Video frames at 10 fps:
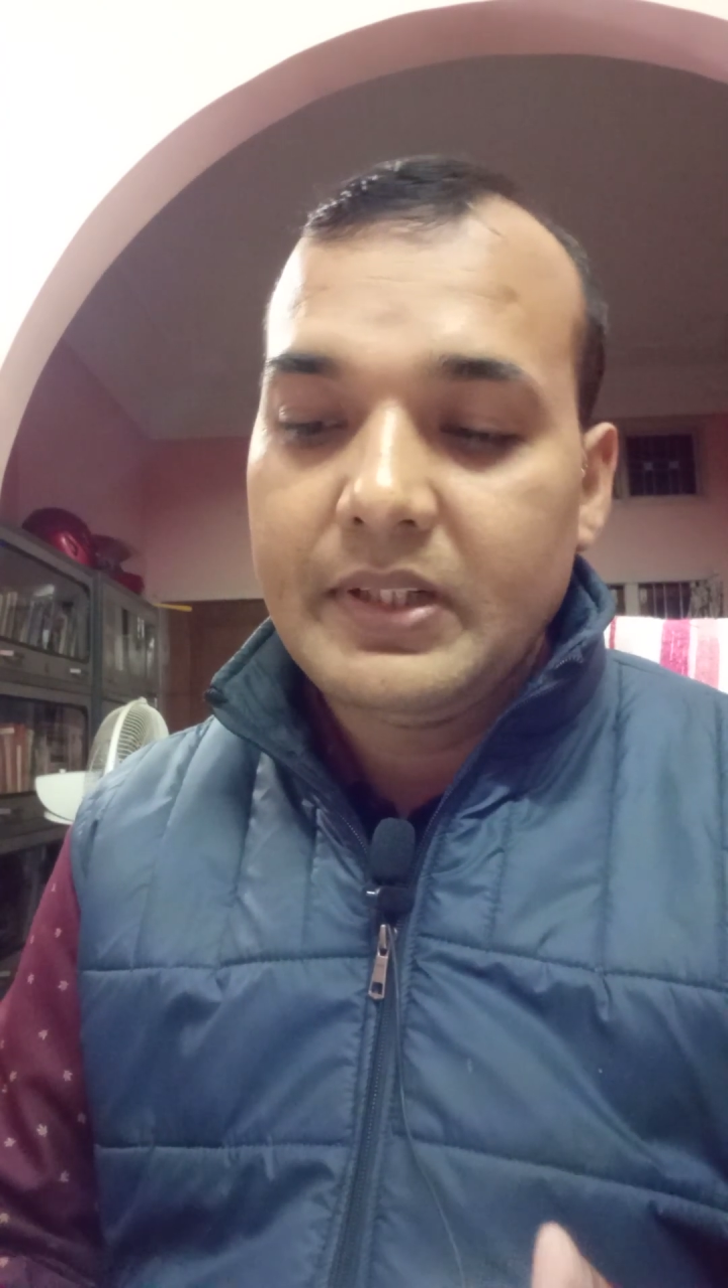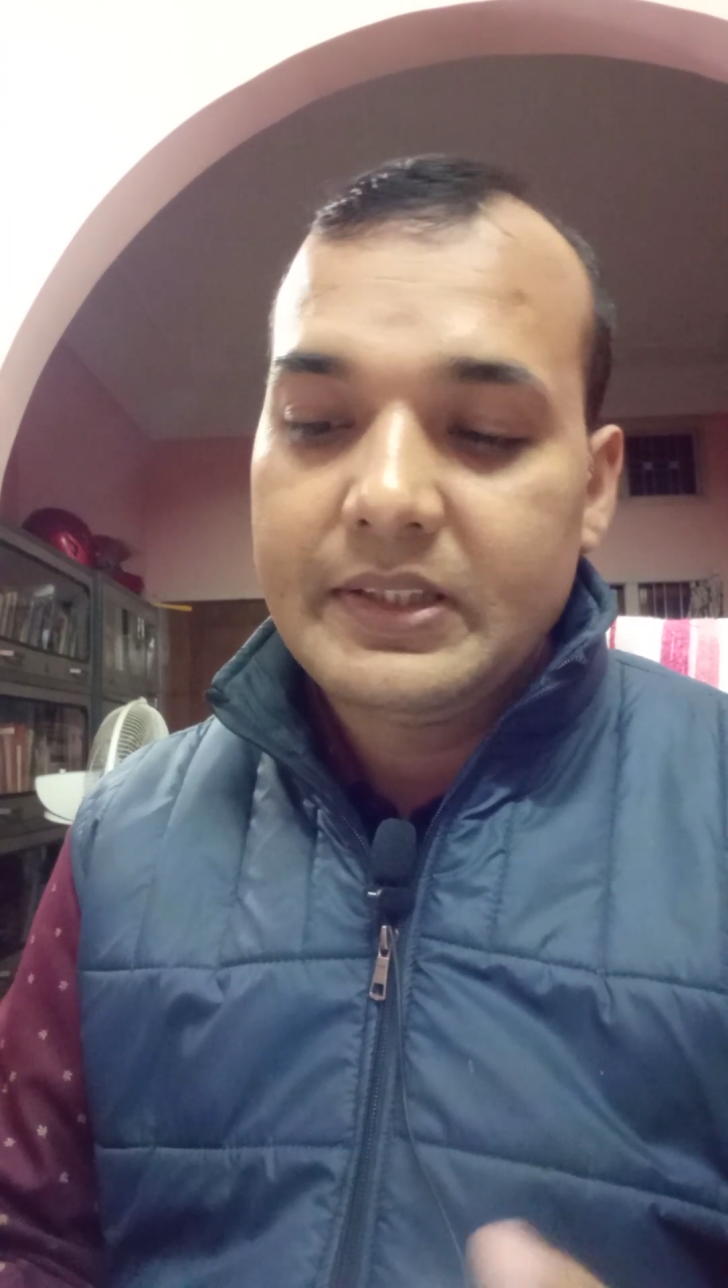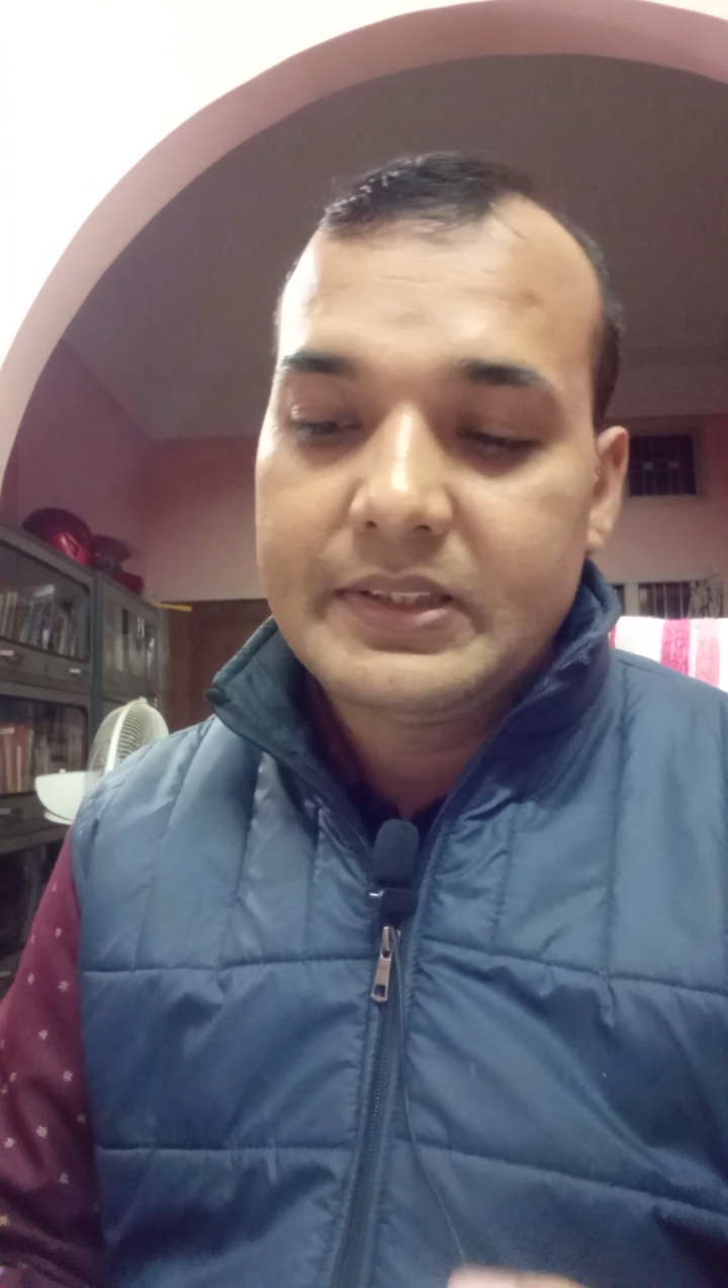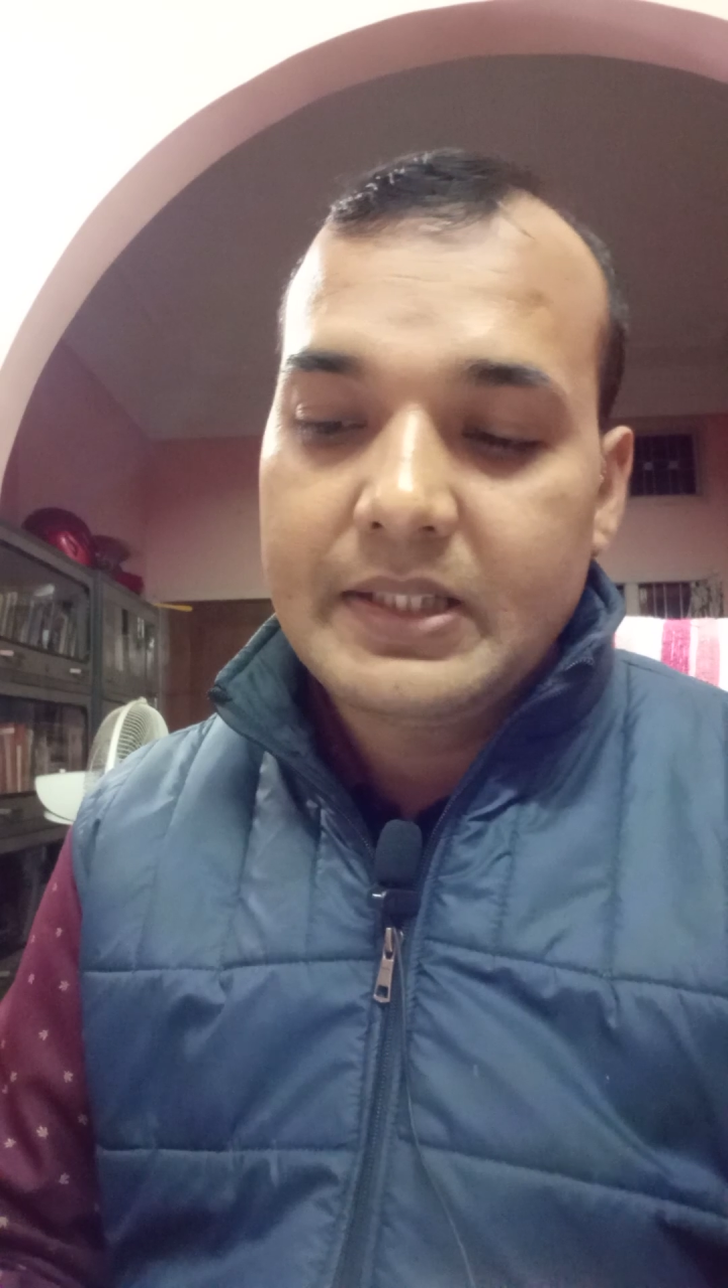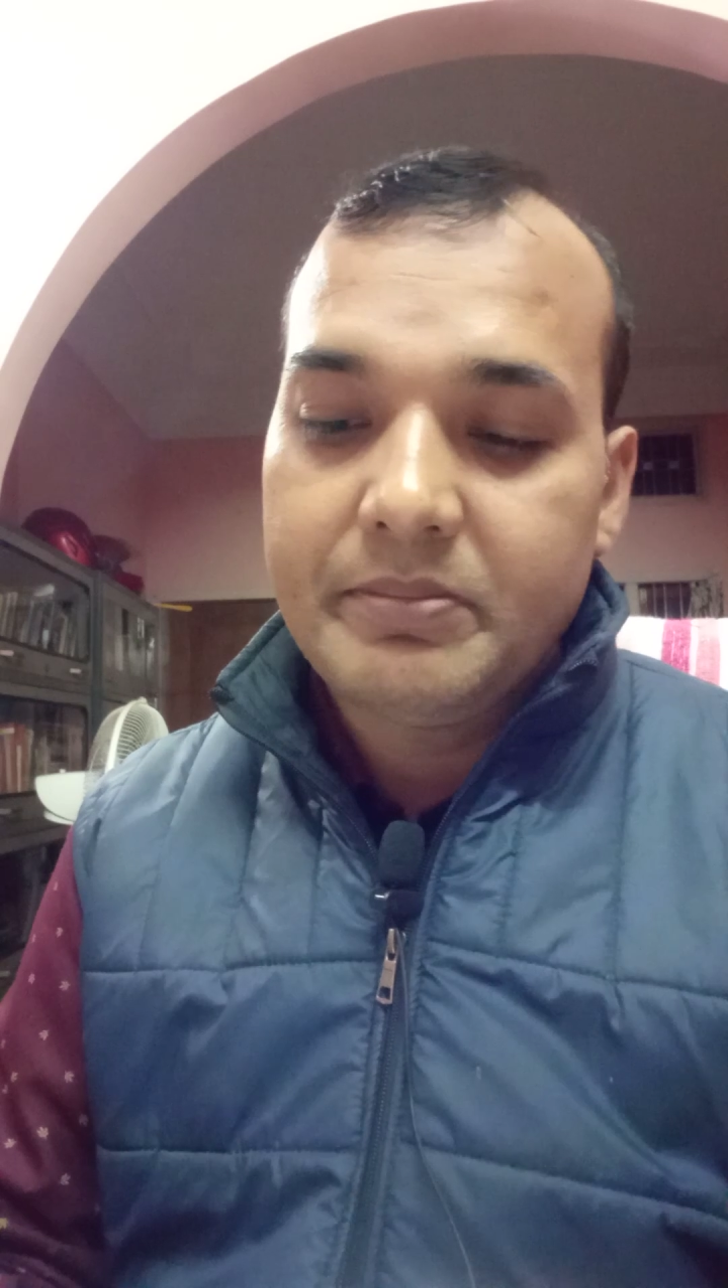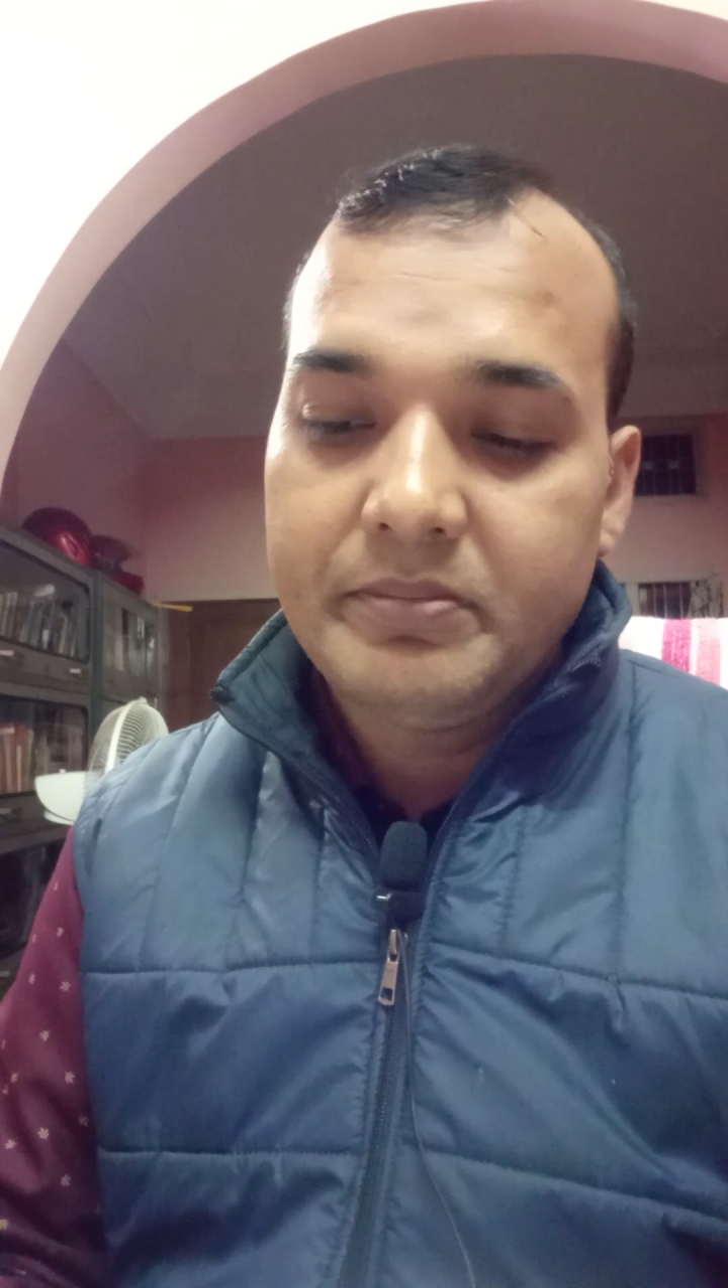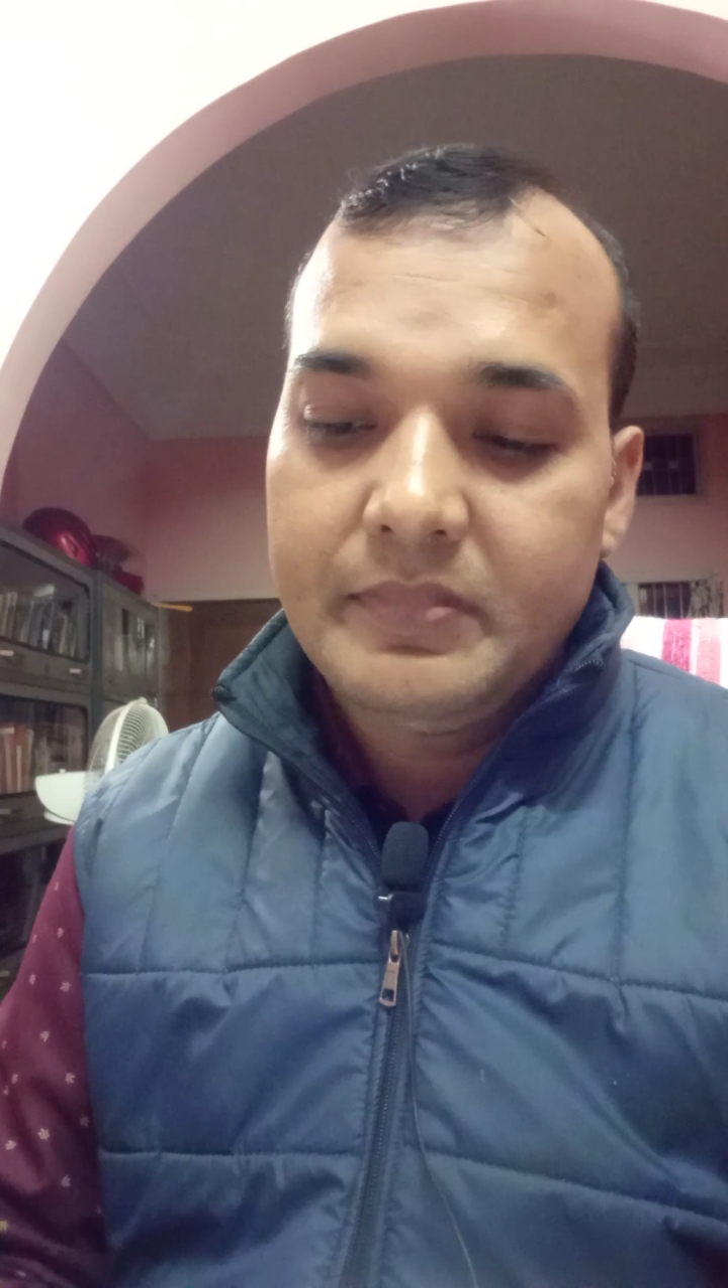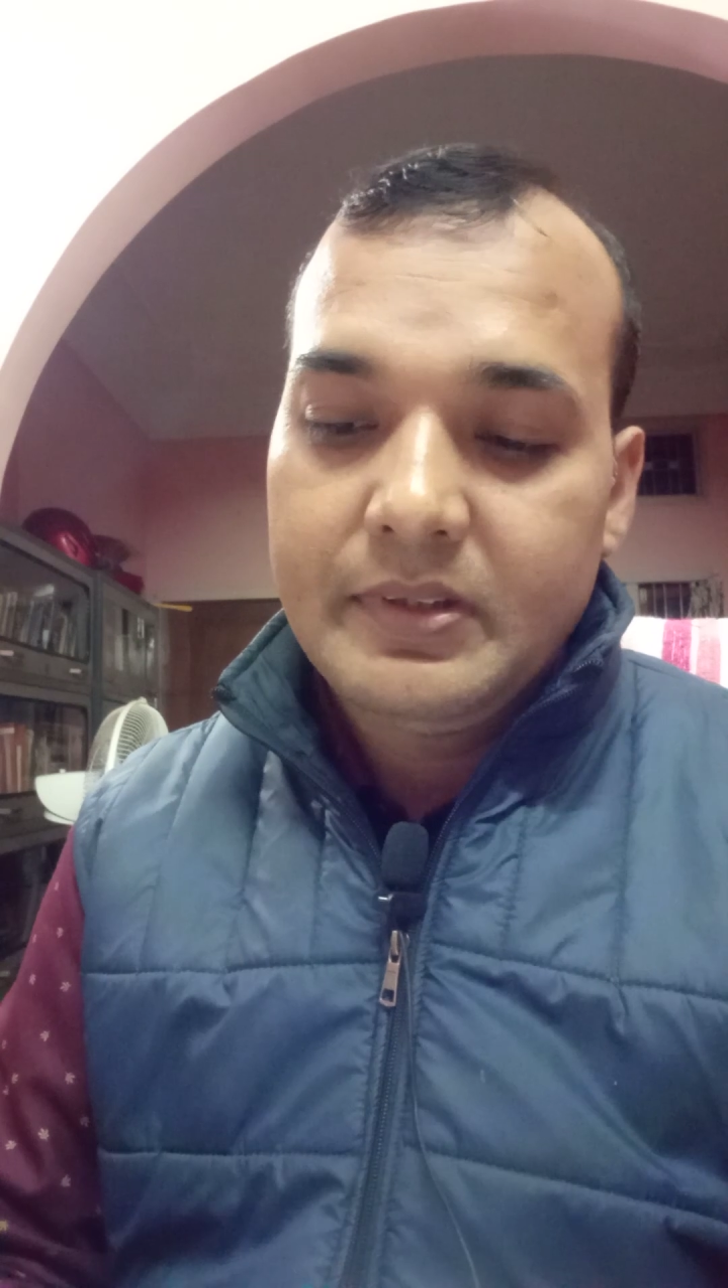exam,